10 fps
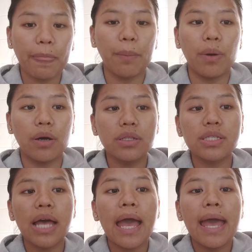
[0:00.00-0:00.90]

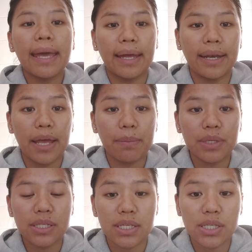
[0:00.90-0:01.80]
Bonds
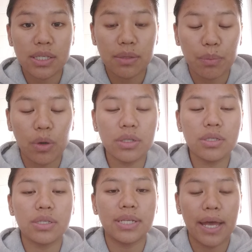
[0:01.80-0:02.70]
damage
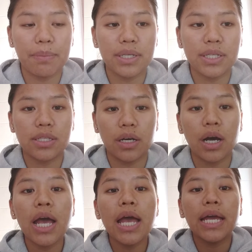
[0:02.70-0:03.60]
the
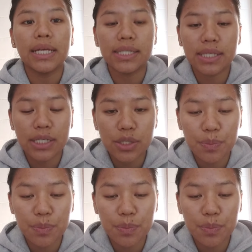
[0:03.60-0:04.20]
skin's